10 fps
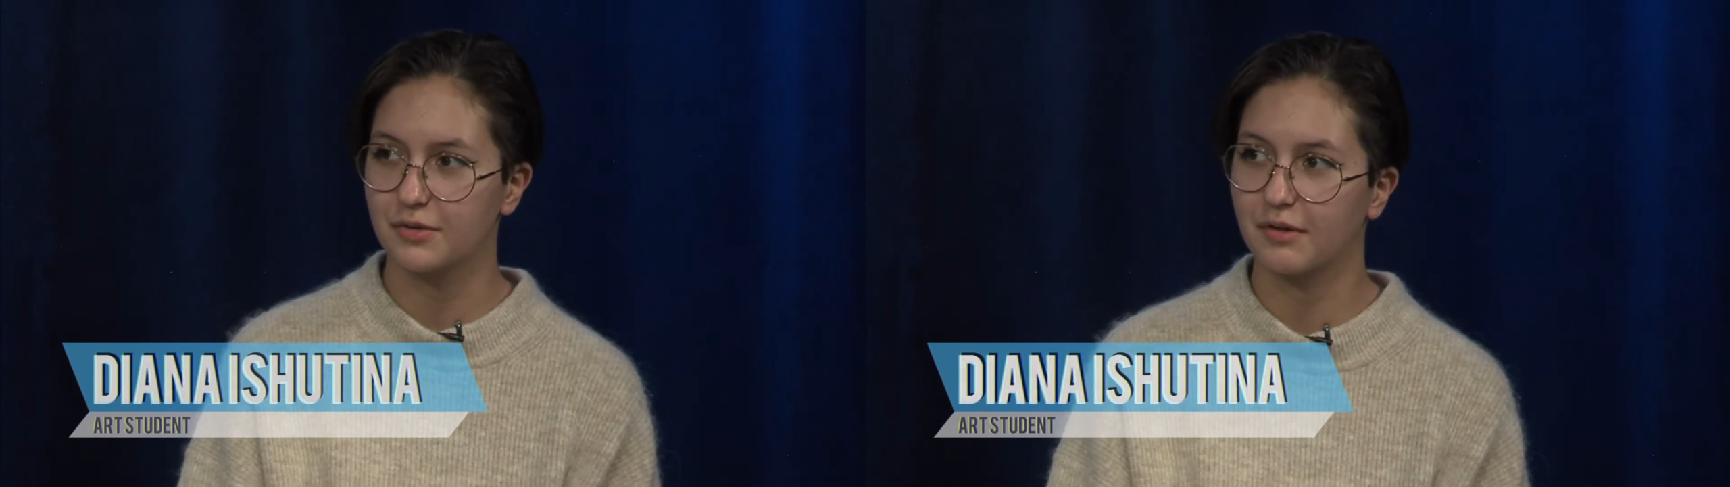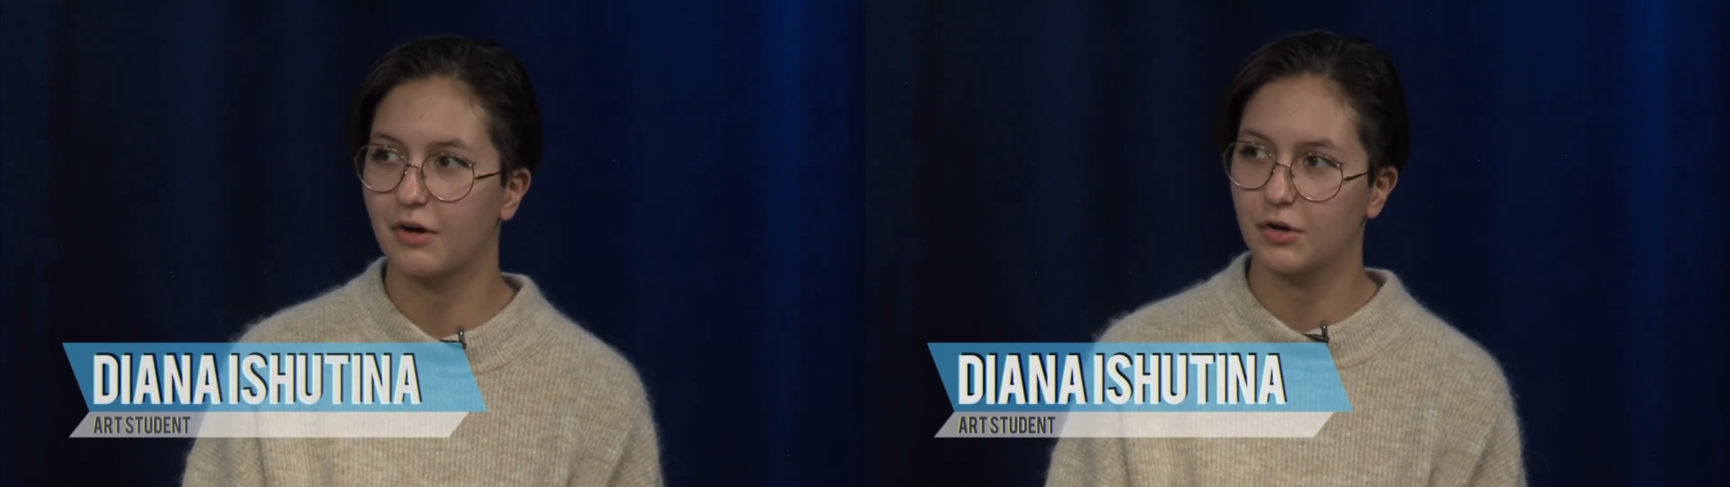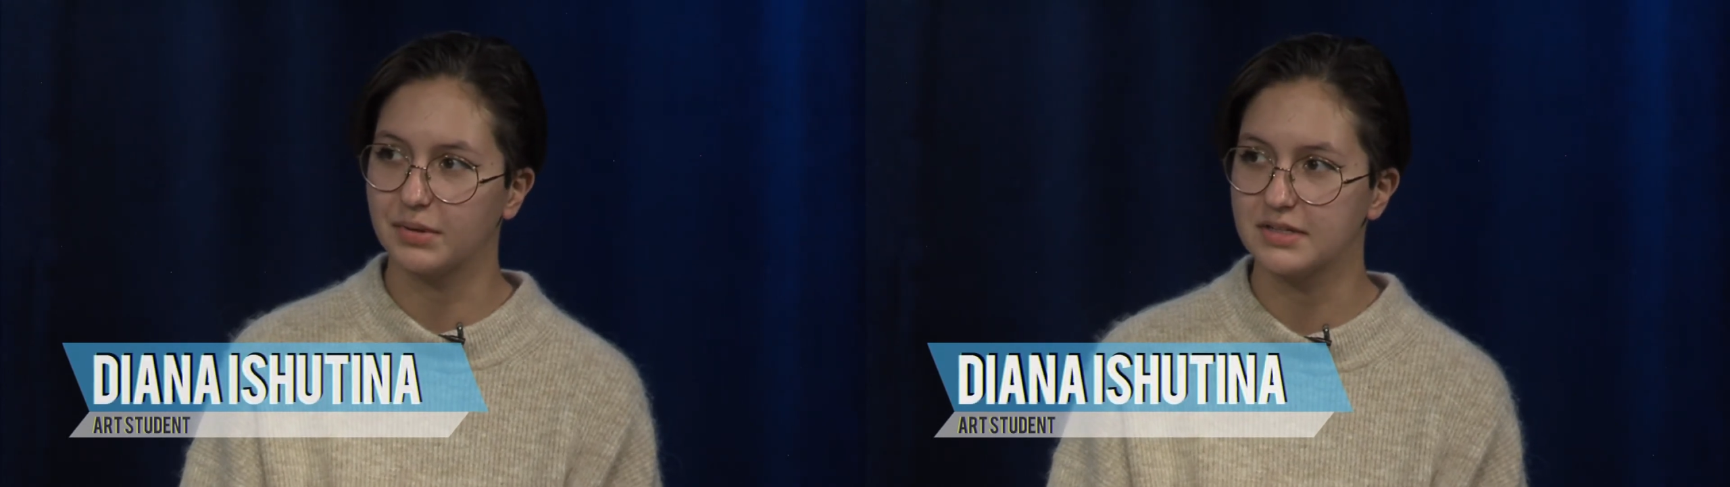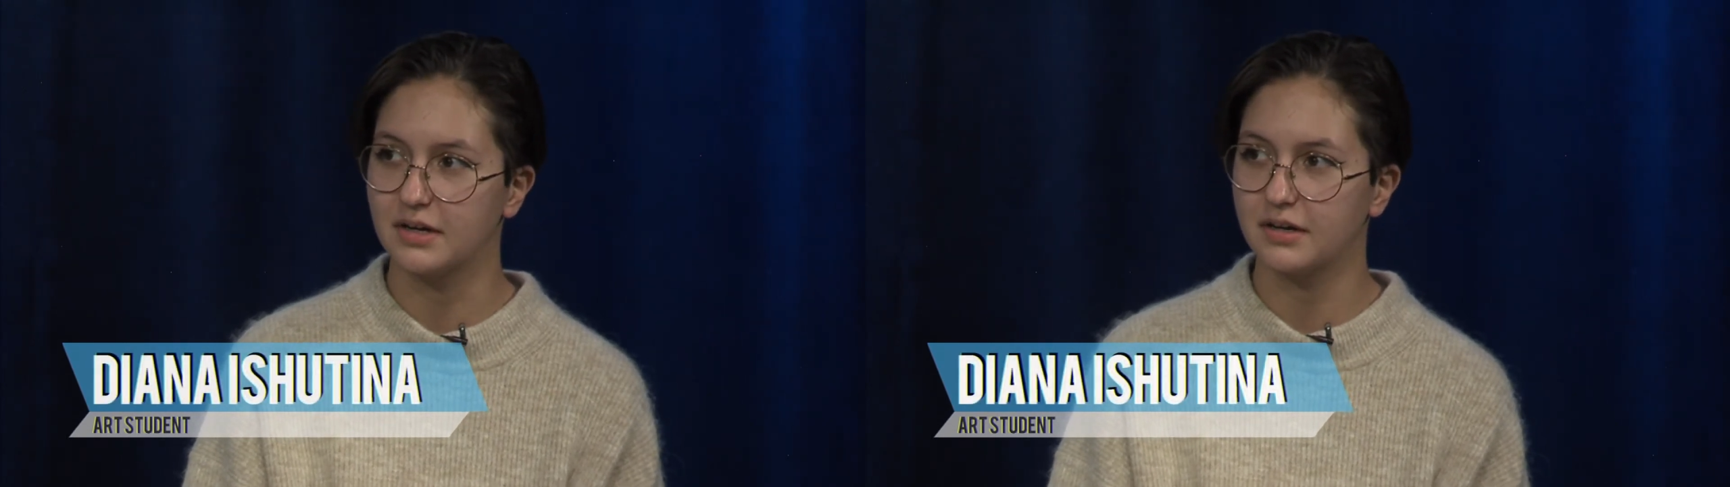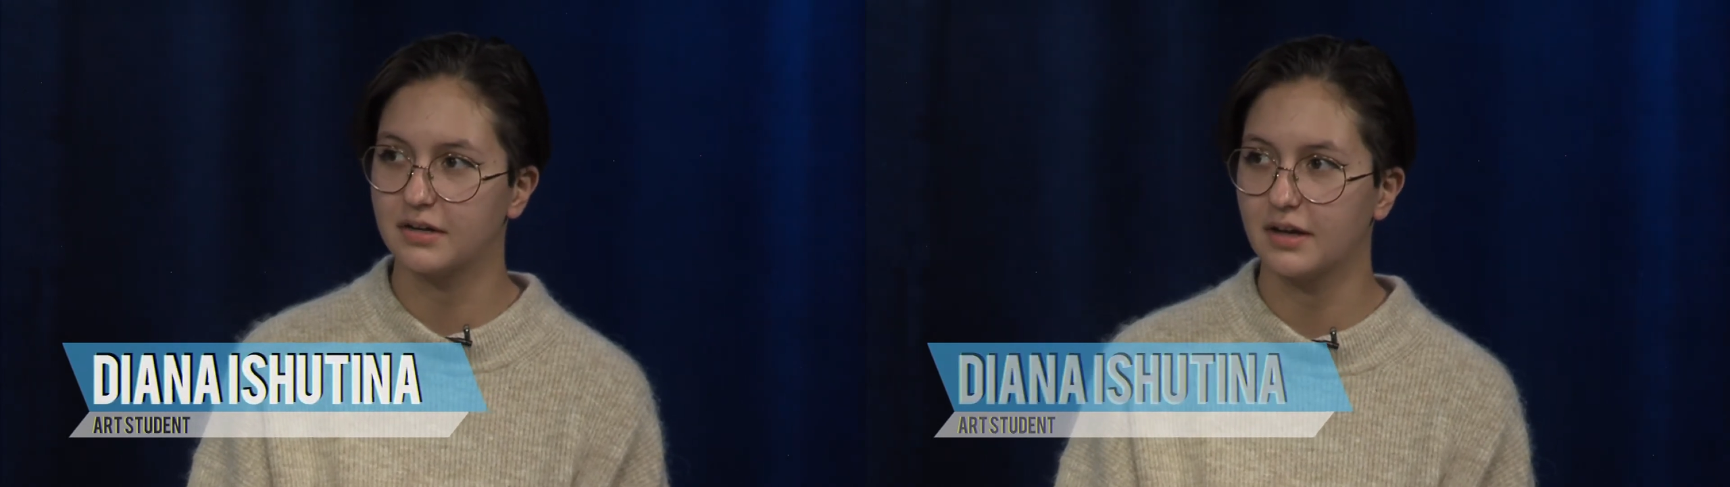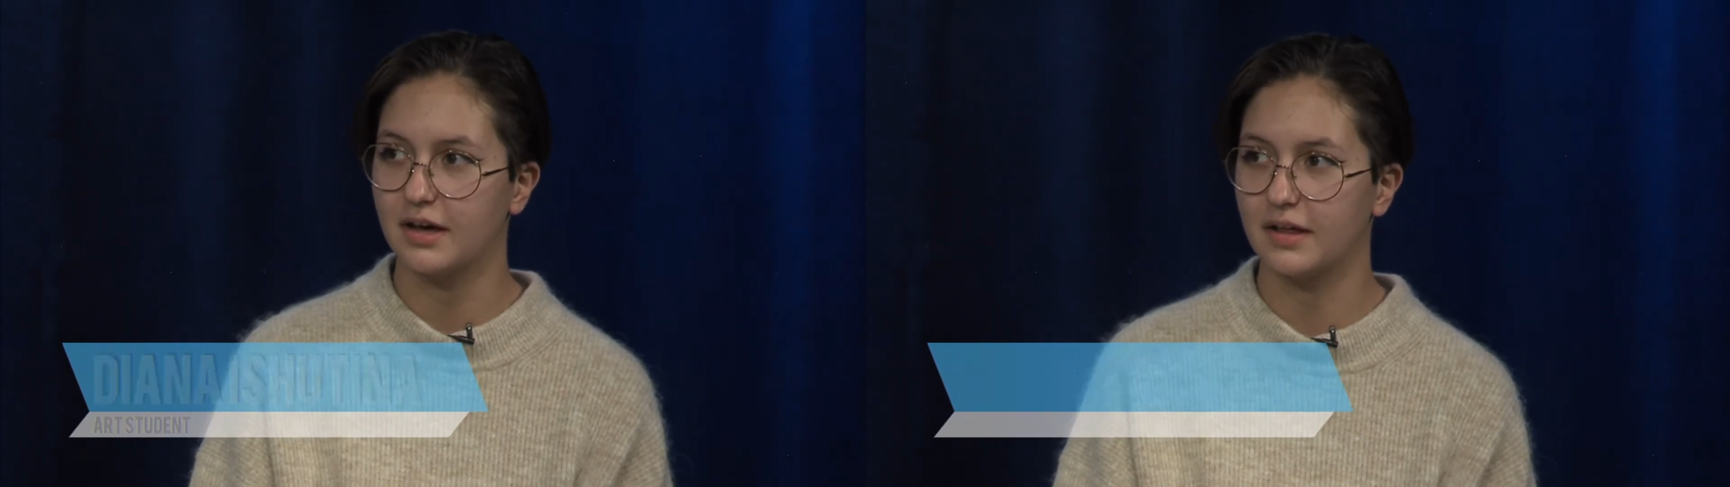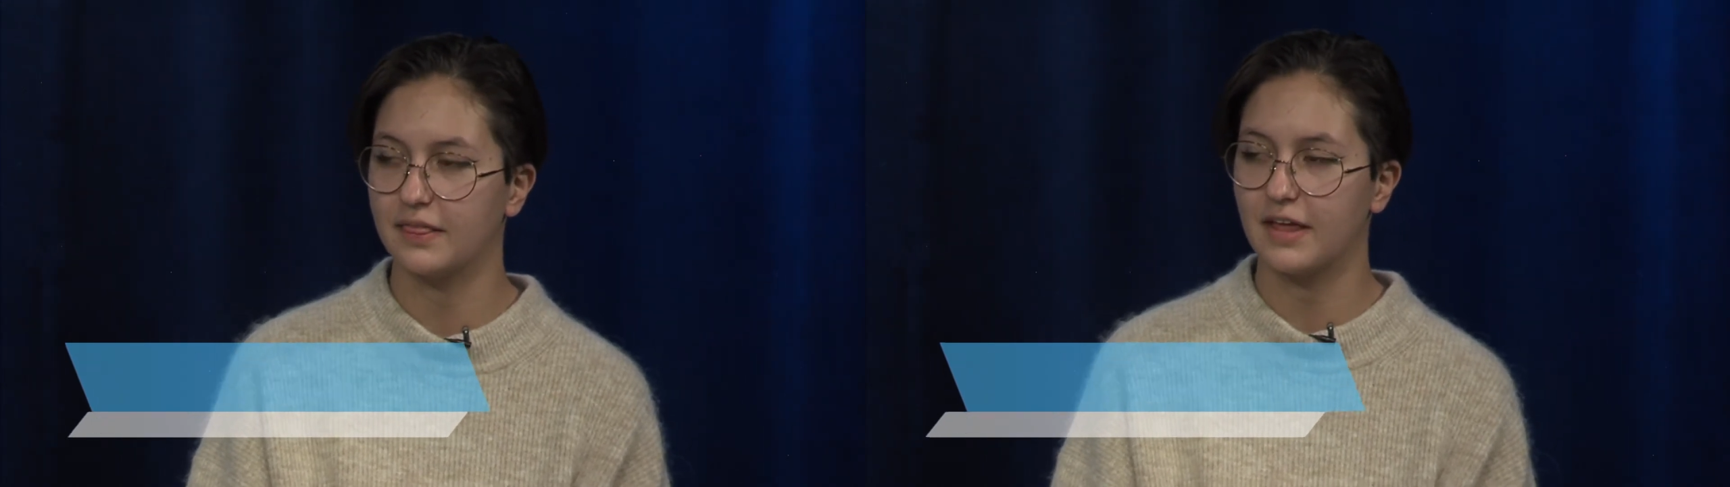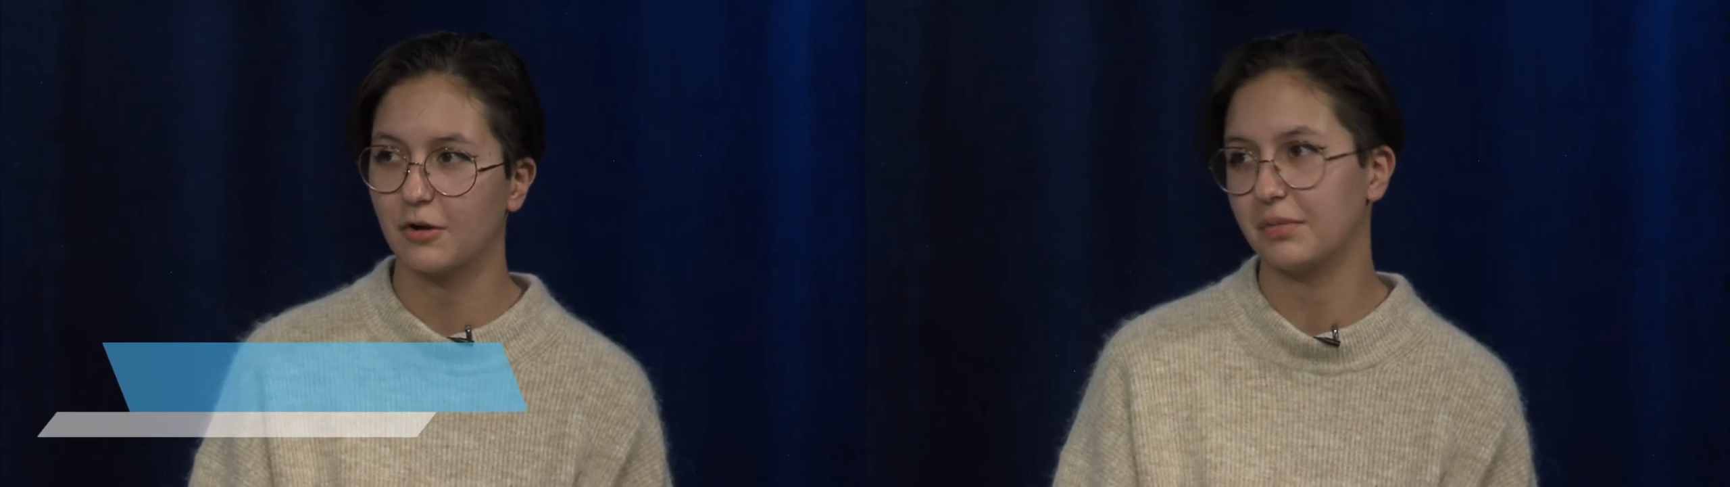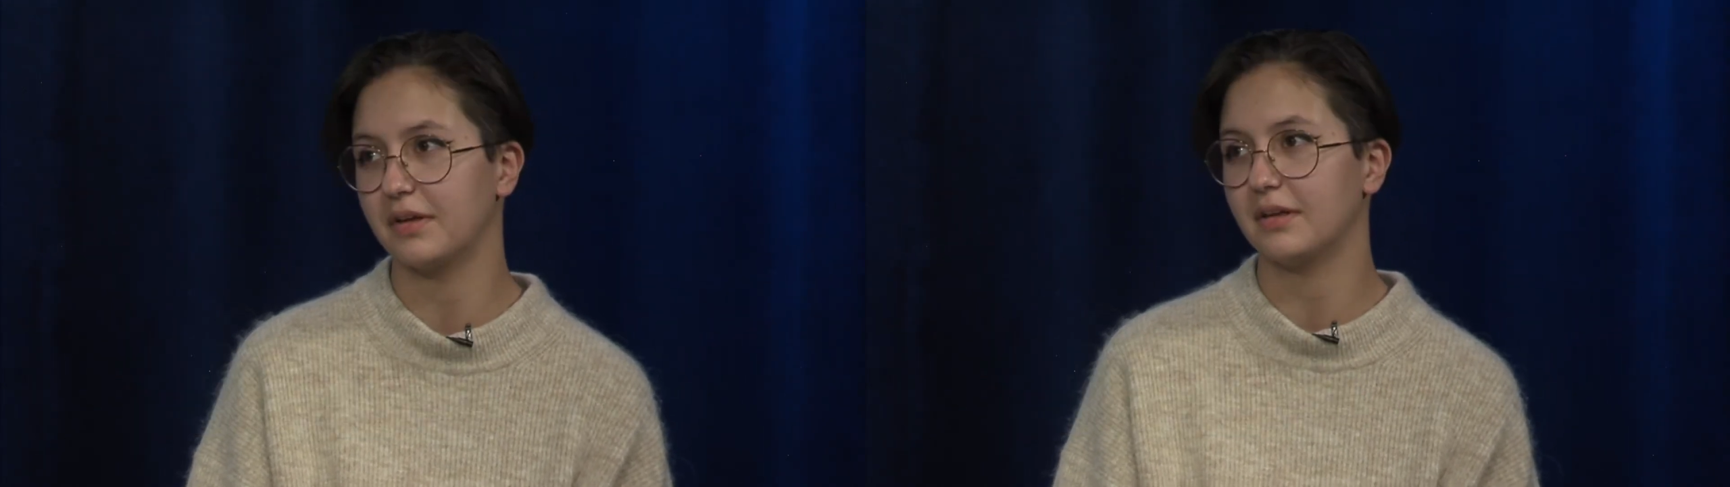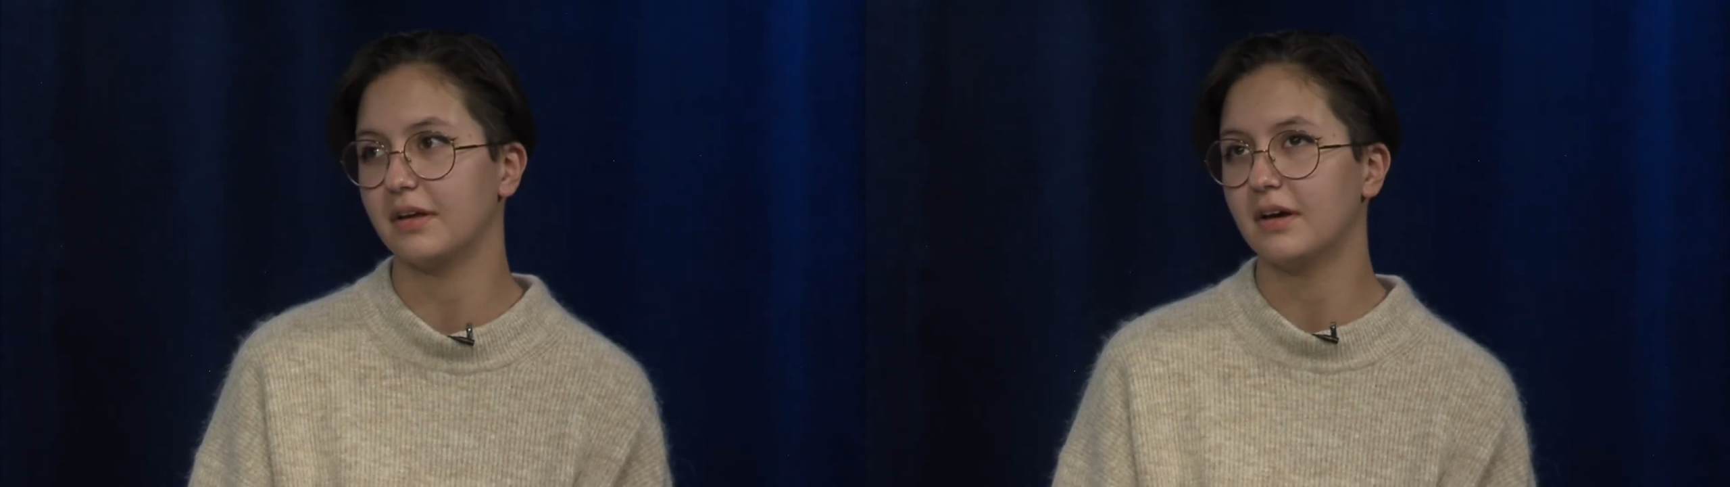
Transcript: they'll all be done, and that'll be